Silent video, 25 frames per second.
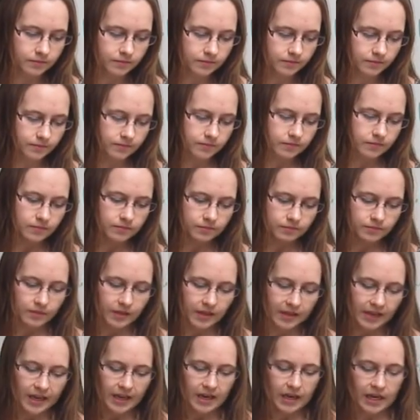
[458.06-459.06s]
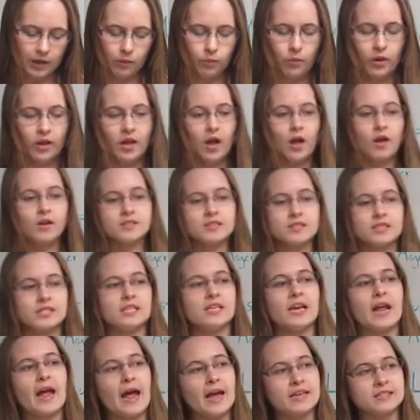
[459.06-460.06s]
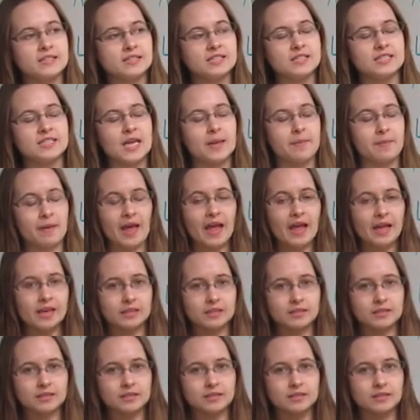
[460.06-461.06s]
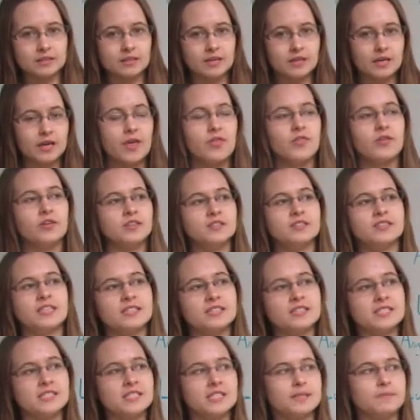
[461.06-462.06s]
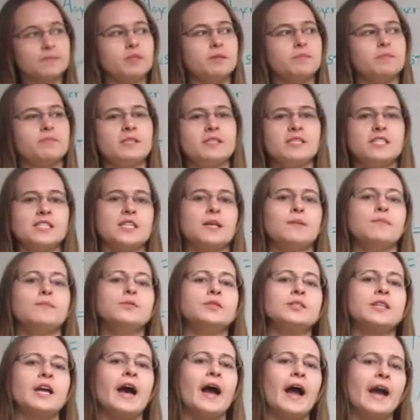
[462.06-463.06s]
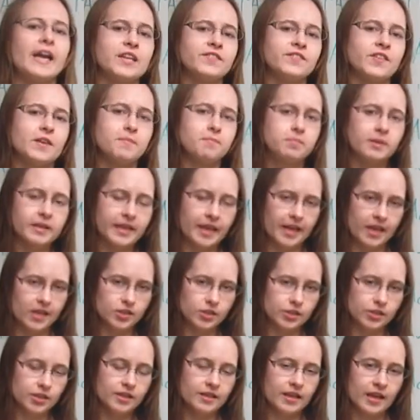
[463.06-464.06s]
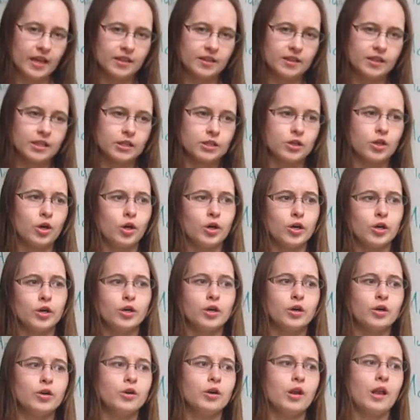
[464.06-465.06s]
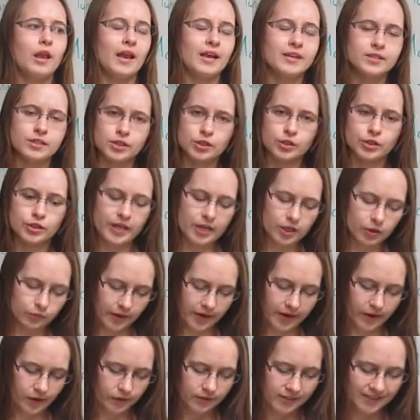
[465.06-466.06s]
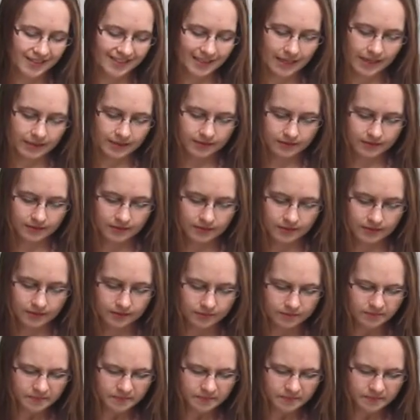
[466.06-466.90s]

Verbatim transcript: Again, like while all sin has the same end, there does seem to be some kind of implication that there are lesser and greater sins